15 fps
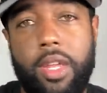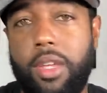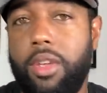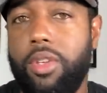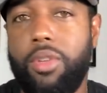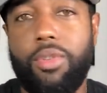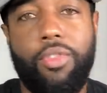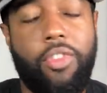you,
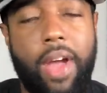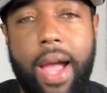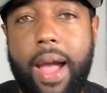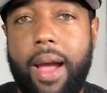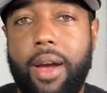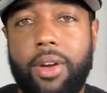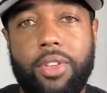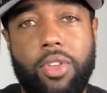you
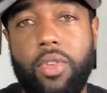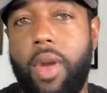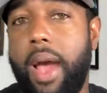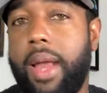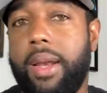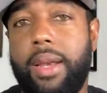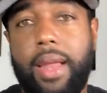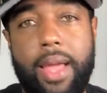file. You
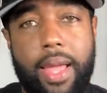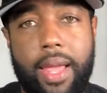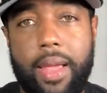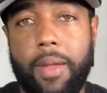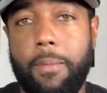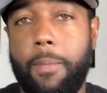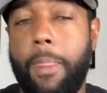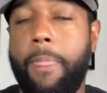out of
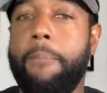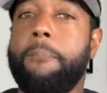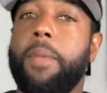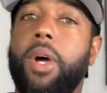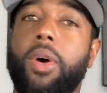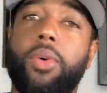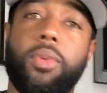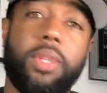line.
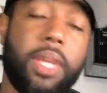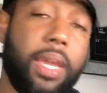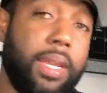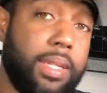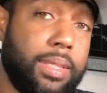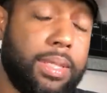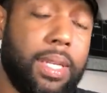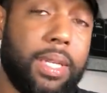Okay,
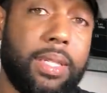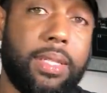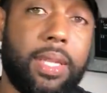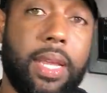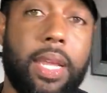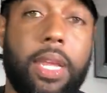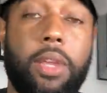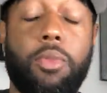this other
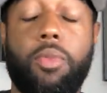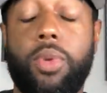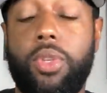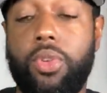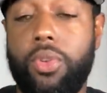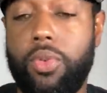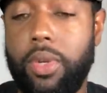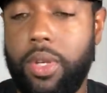thing. When
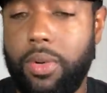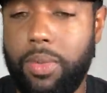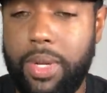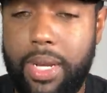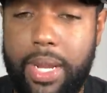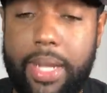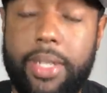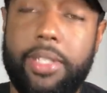you in a
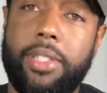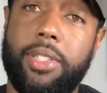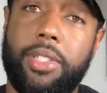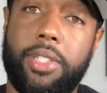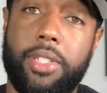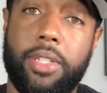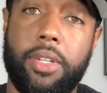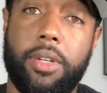
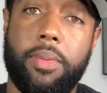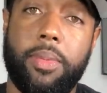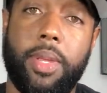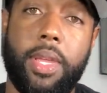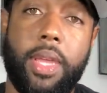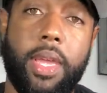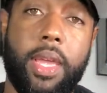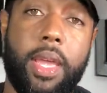relationship,
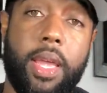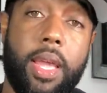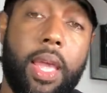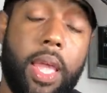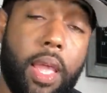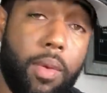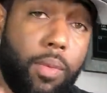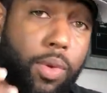
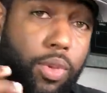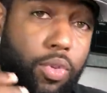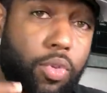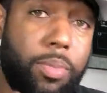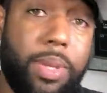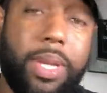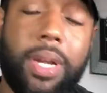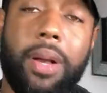and when you
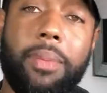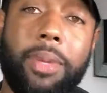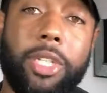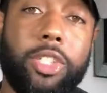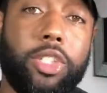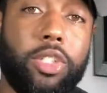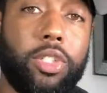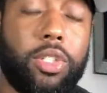become
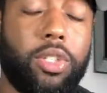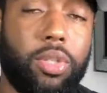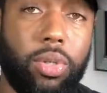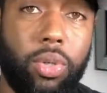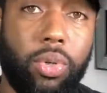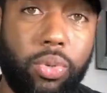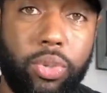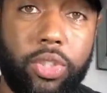
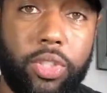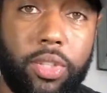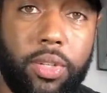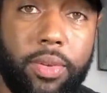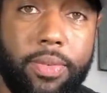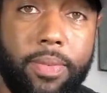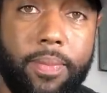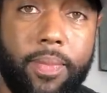exclusive,
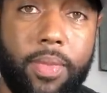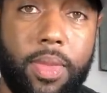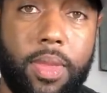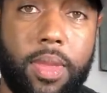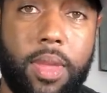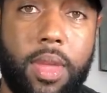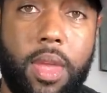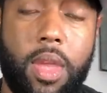
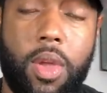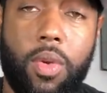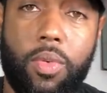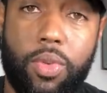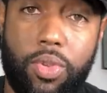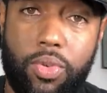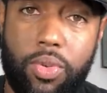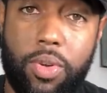
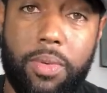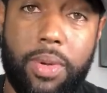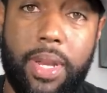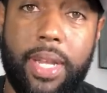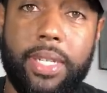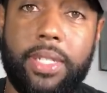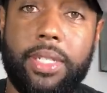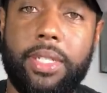when you're in a
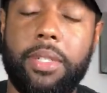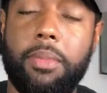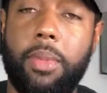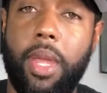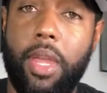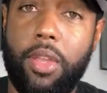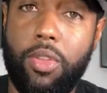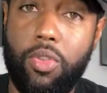relationship
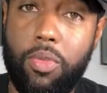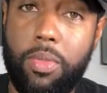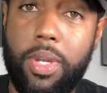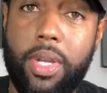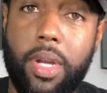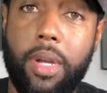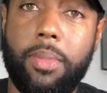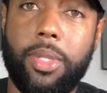and you
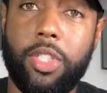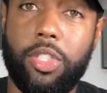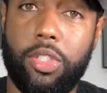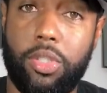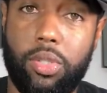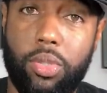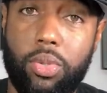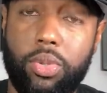become
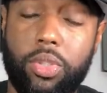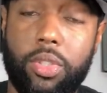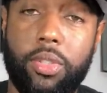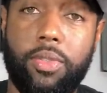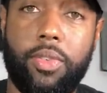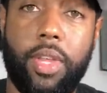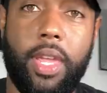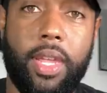
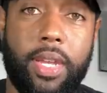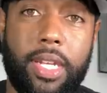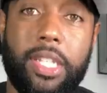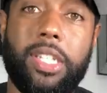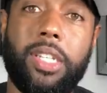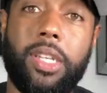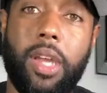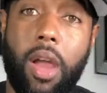exclusive and
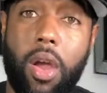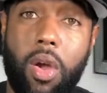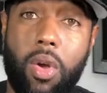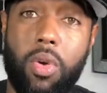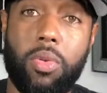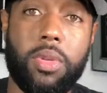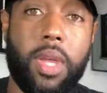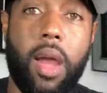it's
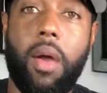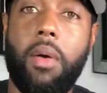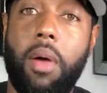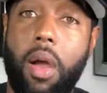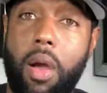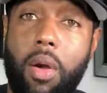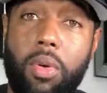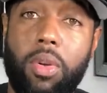y'all, y'all
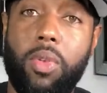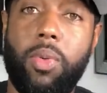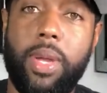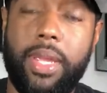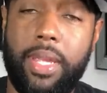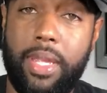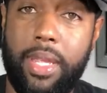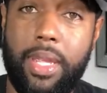all the
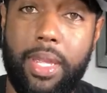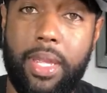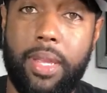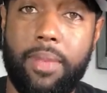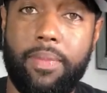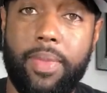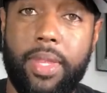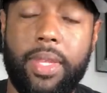way
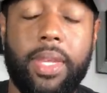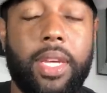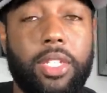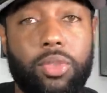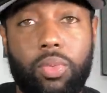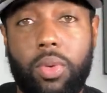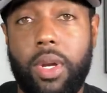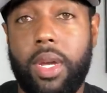in,
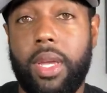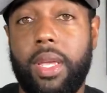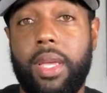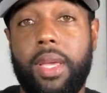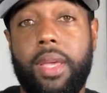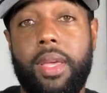guess what?